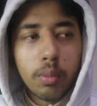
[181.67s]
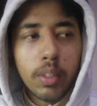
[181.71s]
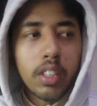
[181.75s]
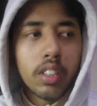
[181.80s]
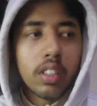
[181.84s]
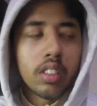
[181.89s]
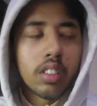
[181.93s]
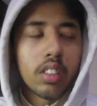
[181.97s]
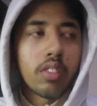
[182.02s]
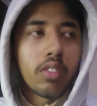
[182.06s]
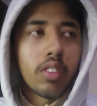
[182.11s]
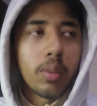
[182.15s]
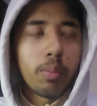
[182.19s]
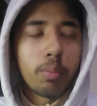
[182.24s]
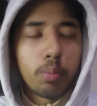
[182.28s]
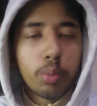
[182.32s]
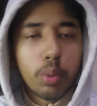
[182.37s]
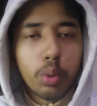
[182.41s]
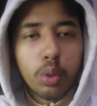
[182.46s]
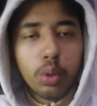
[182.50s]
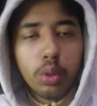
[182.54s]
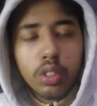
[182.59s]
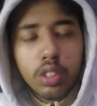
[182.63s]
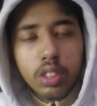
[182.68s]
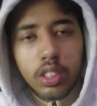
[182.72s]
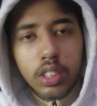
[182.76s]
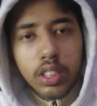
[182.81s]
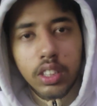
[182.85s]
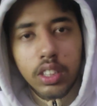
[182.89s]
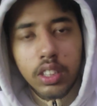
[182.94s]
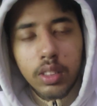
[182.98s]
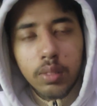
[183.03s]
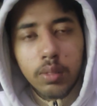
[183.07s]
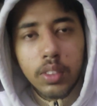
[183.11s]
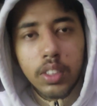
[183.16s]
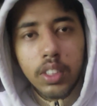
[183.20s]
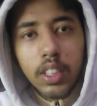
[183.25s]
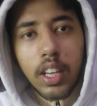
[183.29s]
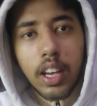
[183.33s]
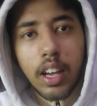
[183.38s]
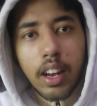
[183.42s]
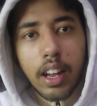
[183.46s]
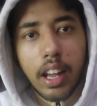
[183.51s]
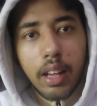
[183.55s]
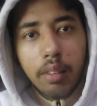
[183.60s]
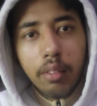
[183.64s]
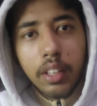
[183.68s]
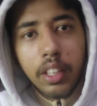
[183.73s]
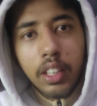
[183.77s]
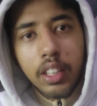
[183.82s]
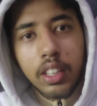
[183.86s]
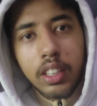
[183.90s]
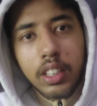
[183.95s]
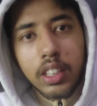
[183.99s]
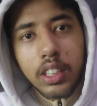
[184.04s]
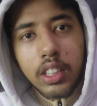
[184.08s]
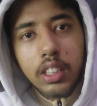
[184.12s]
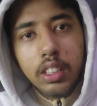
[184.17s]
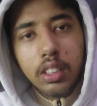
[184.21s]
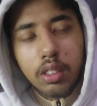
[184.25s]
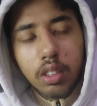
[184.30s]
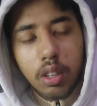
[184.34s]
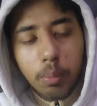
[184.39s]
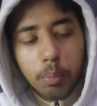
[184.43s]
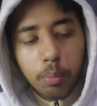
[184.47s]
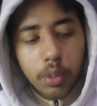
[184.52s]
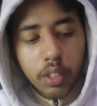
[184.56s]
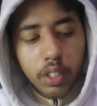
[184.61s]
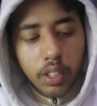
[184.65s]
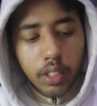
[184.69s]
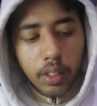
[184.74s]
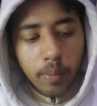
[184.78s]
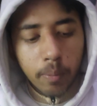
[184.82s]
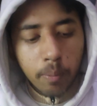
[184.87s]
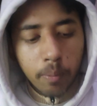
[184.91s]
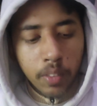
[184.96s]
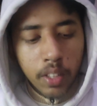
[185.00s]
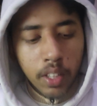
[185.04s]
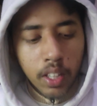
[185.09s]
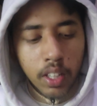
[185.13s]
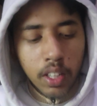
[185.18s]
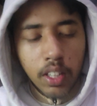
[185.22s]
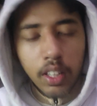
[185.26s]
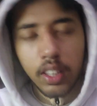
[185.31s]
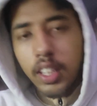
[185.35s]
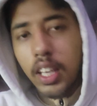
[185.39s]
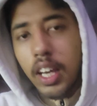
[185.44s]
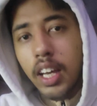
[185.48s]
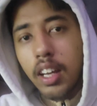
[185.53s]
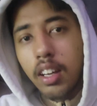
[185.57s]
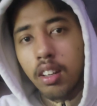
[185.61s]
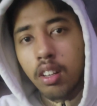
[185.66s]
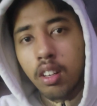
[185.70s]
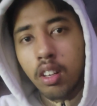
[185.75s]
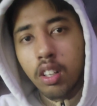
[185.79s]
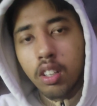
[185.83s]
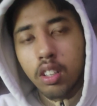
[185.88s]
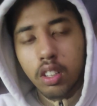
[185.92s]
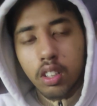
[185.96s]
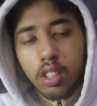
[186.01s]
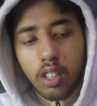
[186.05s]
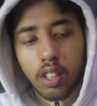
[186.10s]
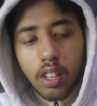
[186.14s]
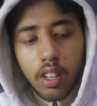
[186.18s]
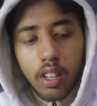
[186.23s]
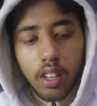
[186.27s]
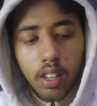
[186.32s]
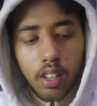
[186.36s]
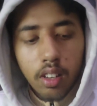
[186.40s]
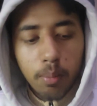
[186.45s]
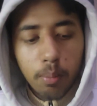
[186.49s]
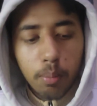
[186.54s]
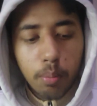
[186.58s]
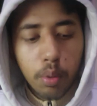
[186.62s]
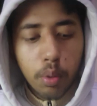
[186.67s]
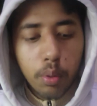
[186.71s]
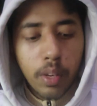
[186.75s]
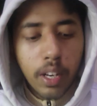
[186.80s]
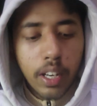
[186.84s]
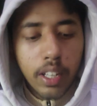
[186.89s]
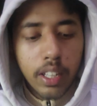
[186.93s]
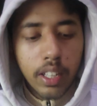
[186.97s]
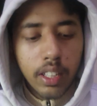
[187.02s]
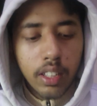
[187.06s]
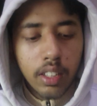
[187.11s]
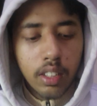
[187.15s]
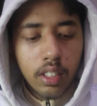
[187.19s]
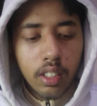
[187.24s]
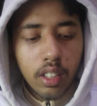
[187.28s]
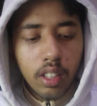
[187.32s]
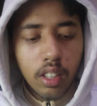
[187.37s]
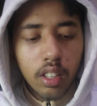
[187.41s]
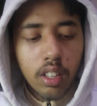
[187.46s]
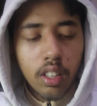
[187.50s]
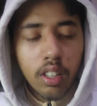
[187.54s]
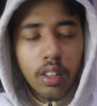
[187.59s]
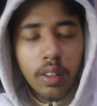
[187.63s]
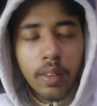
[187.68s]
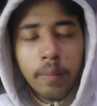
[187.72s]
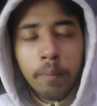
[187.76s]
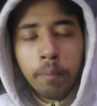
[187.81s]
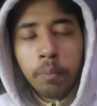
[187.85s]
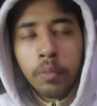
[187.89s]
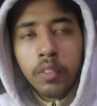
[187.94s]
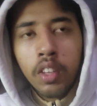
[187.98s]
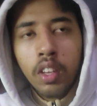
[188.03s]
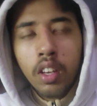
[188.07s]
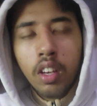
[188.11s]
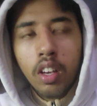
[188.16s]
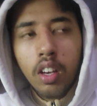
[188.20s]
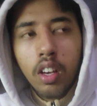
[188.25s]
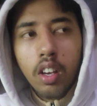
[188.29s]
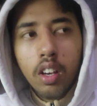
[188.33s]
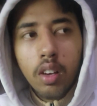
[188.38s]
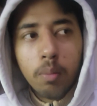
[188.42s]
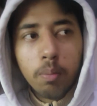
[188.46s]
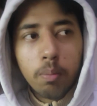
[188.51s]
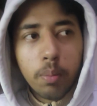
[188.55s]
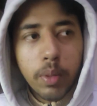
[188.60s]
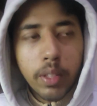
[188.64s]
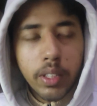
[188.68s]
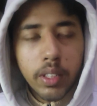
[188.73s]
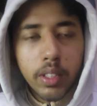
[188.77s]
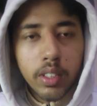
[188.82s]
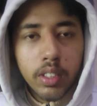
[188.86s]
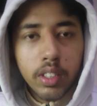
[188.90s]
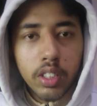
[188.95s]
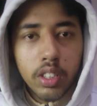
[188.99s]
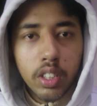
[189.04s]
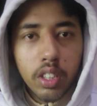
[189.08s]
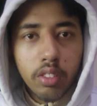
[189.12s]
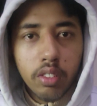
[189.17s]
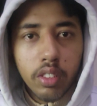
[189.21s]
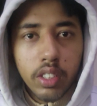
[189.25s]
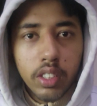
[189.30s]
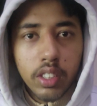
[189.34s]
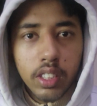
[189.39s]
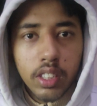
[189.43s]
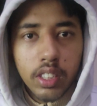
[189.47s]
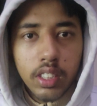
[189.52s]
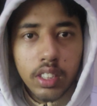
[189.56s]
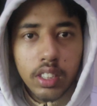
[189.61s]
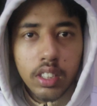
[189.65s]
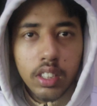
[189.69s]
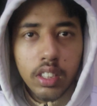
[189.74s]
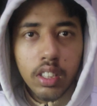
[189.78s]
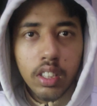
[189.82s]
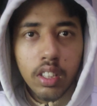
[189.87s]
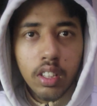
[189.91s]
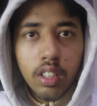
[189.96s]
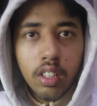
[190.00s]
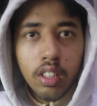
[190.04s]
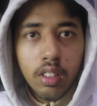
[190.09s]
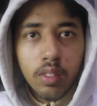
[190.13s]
because of the poor systems they are having in this company. They are not providing better services,